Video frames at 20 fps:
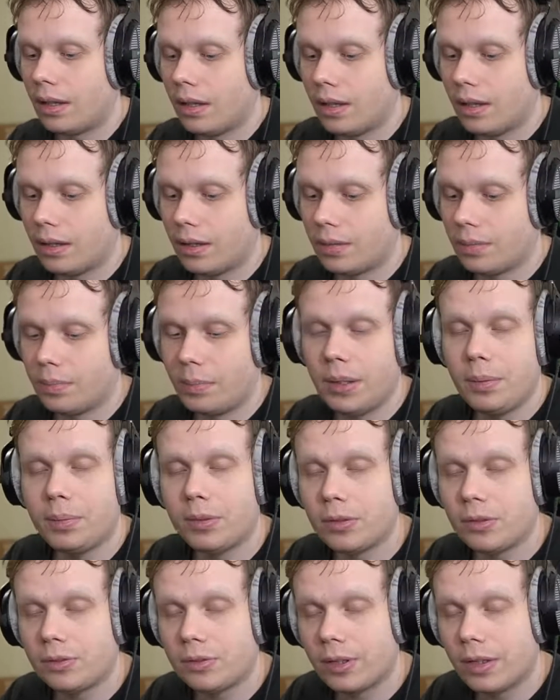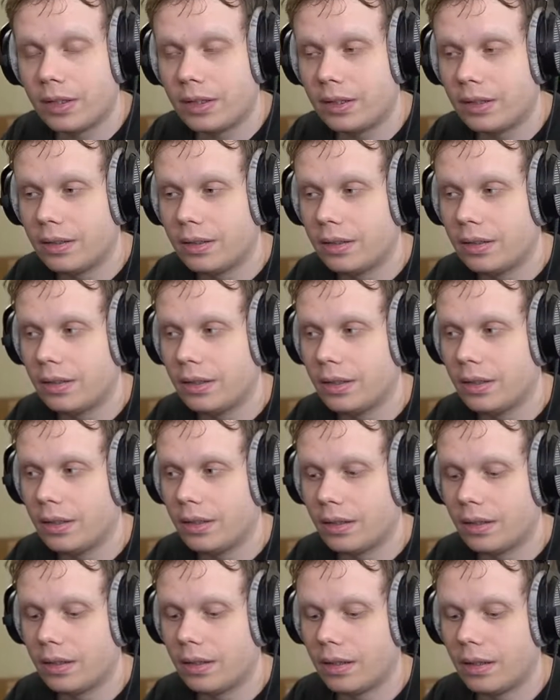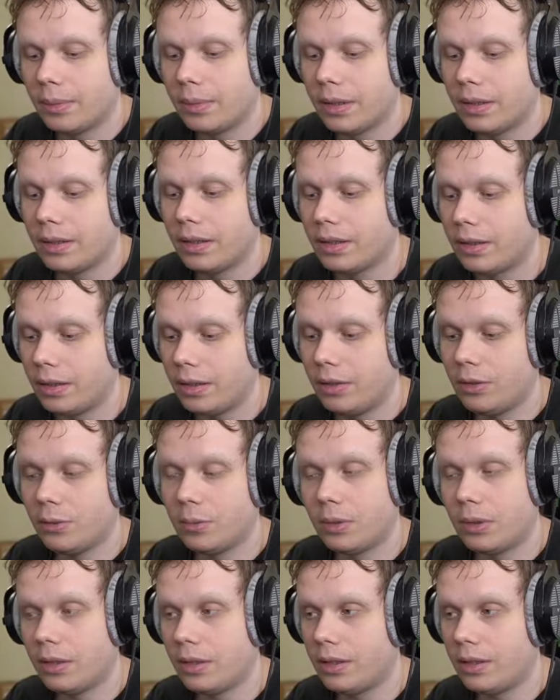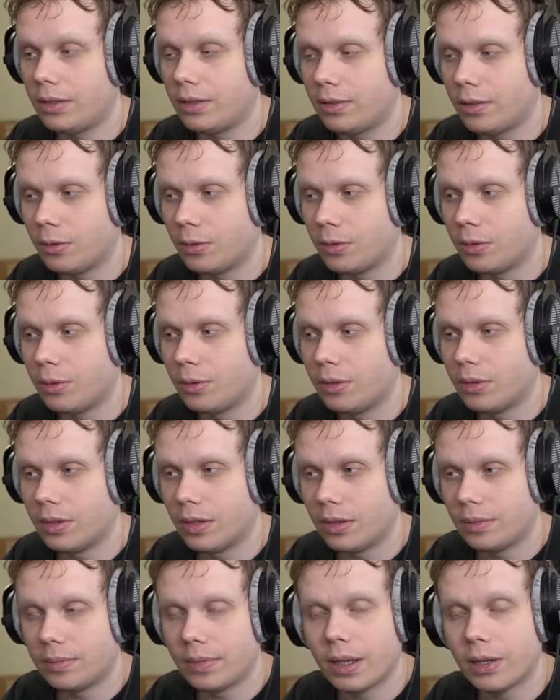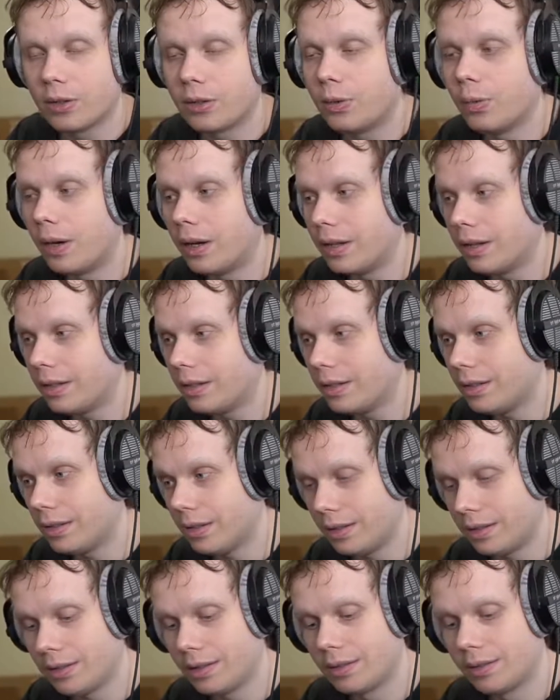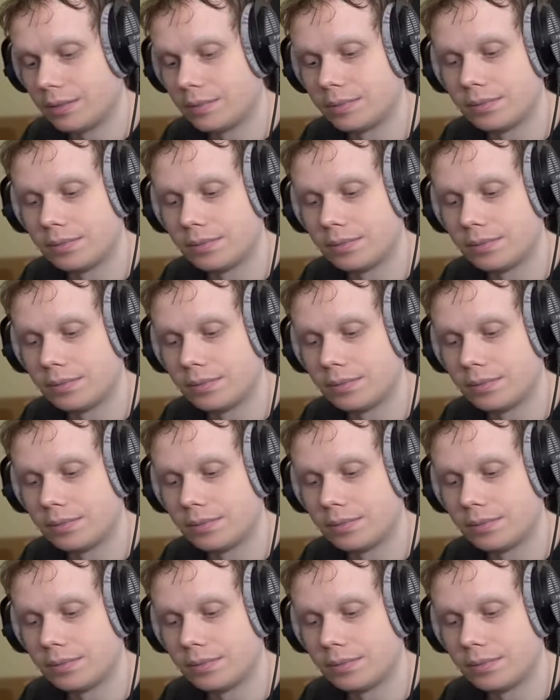And people are right. I mean, you know, it is so cool how quiet it is.